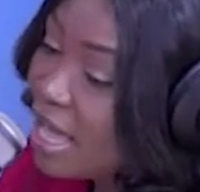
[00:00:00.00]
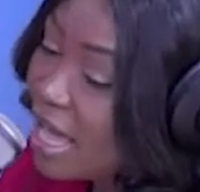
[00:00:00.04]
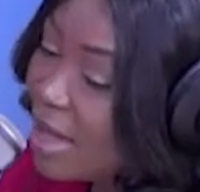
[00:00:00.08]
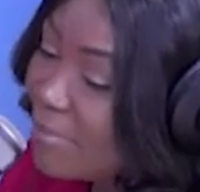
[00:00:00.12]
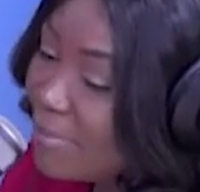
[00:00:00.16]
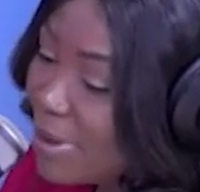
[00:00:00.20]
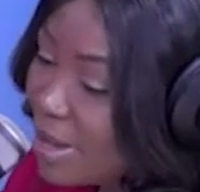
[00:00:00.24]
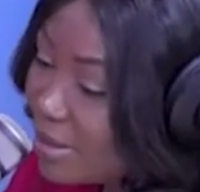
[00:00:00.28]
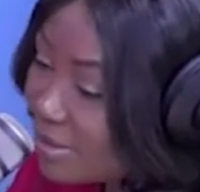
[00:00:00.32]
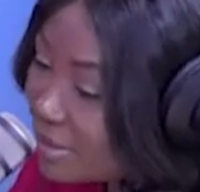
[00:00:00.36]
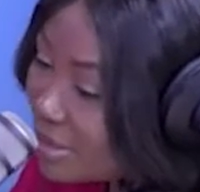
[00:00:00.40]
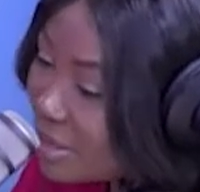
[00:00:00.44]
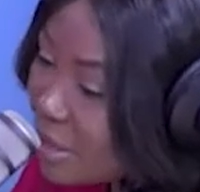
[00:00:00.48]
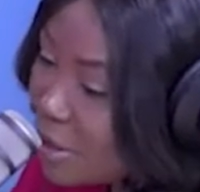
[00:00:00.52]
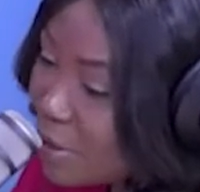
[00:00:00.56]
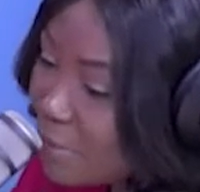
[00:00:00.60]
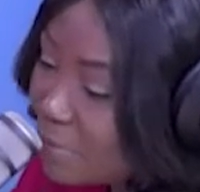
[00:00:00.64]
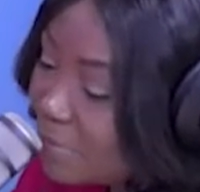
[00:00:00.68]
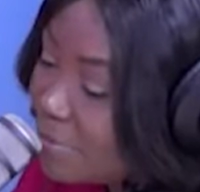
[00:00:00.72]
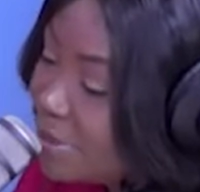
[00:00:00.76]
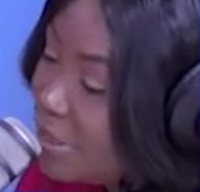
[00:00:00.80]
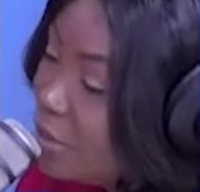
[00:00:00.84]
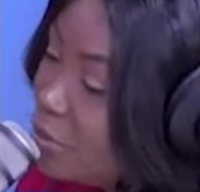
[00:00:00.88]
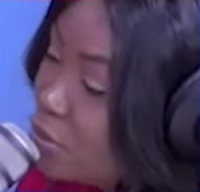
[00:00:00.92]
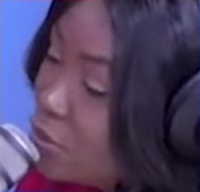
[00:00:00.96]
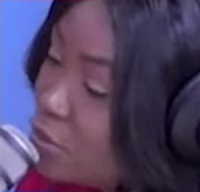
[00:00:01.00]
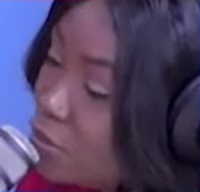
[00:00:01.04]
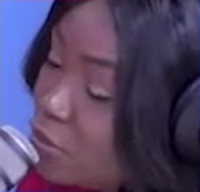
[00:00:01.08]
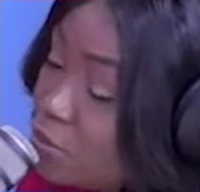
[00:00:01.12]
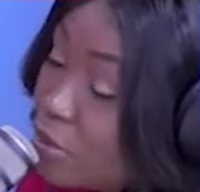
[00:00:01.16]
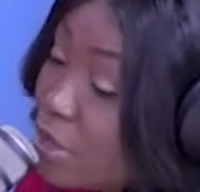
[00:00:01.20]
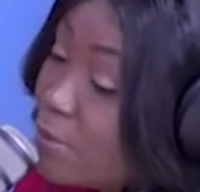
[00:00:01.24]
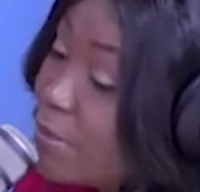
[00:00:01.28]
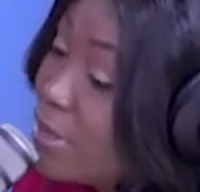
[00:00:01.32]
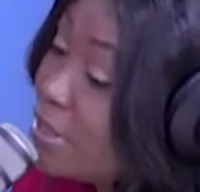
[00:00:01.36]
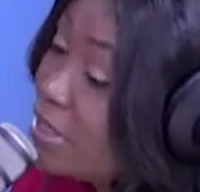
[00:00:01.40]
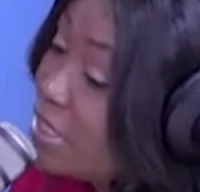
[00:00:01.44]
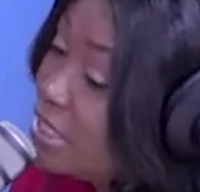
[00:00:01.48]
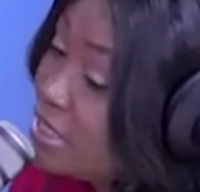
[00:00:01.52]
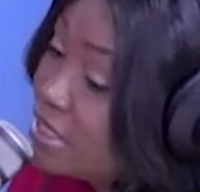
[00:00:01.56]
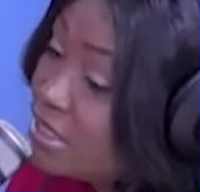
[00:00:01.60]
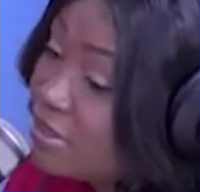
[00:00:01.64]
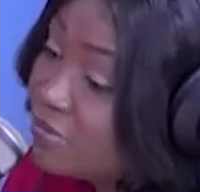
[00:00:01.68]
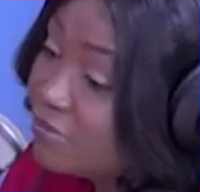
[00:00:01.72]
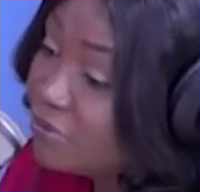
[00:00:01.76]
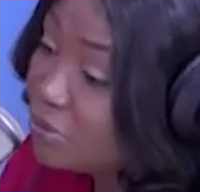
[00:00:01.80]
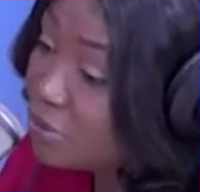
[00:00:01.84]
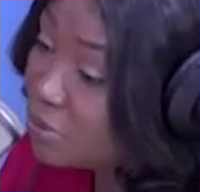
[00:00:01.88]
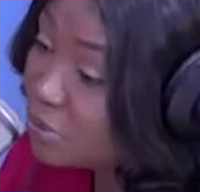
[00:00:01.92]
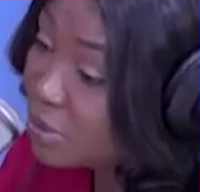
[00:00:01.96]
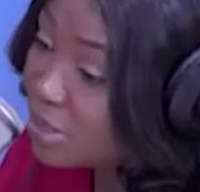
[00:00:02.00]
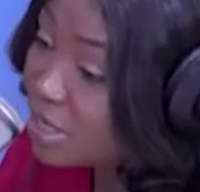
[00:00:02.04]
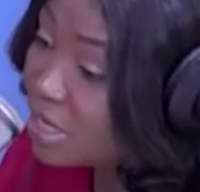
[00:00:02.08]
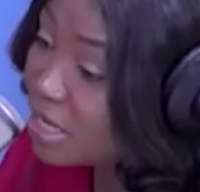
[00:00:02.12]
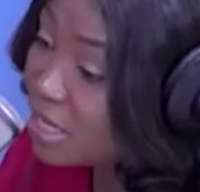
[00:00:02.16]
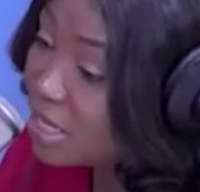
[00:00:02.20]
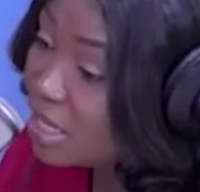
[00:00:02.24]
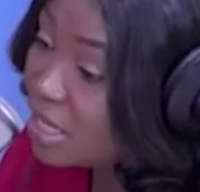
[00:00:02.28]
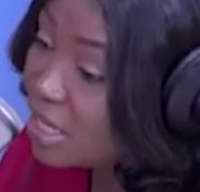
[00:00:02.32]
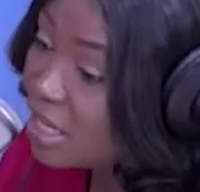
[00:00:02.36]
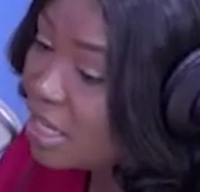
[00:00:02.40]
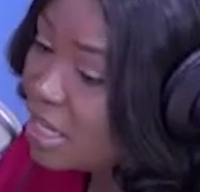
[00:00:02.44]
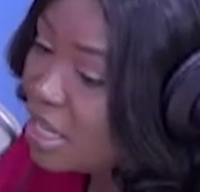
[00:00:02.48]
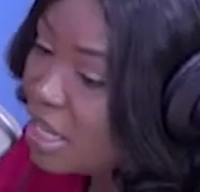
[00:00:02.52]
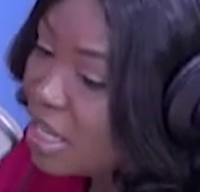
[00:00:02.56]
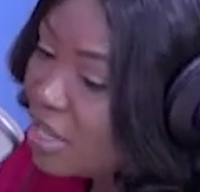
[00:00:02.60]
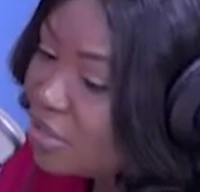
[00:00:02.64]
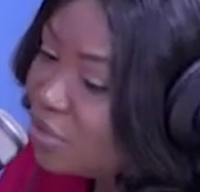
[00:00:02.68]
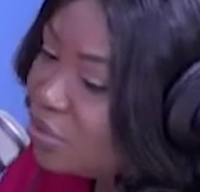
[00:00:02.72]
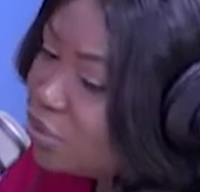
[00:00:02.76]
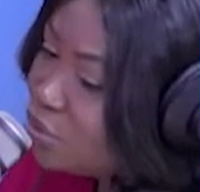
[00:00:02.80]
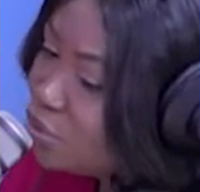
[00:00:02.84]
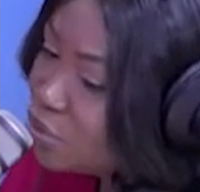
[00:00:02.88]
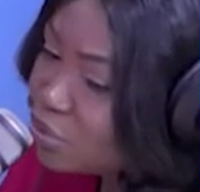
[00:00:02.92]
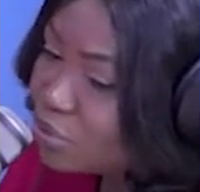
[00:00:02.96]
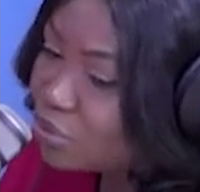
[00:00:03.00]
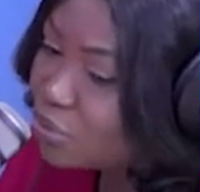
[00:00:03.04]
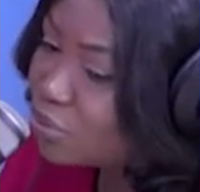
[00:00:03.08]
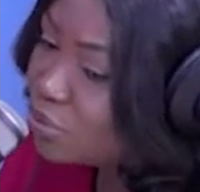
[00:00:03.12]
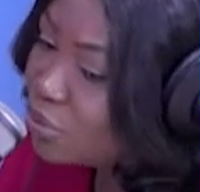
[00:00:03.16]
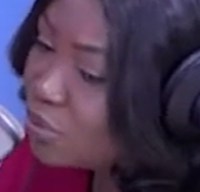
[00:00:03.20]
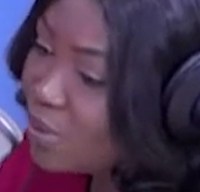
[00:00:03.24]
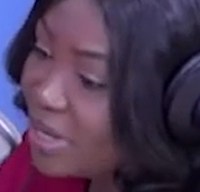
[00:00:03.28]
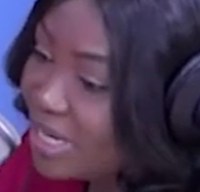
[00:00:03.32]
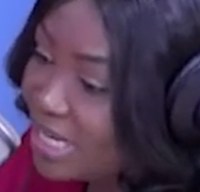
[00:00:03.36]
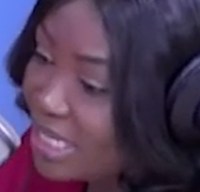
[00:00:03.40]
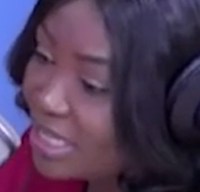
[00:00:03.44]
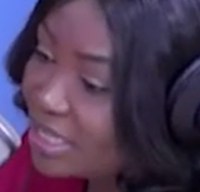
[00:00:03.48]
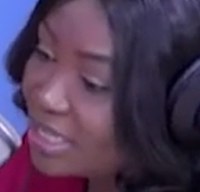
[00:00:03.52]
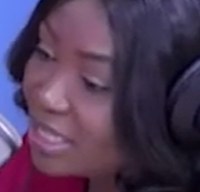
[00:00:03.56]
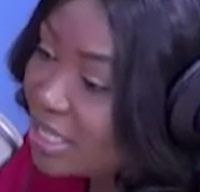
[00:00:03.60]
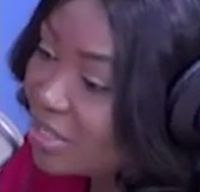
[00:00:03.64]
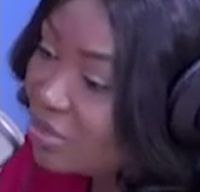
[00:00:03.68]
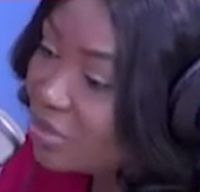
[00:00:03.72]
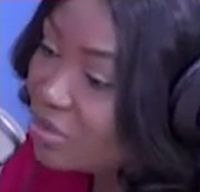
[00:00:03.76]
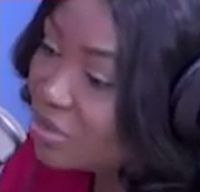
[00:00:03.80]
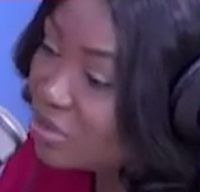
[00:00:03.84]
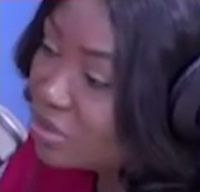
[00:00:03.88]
about the company, you don't know about the interviewer, you just don't know anything.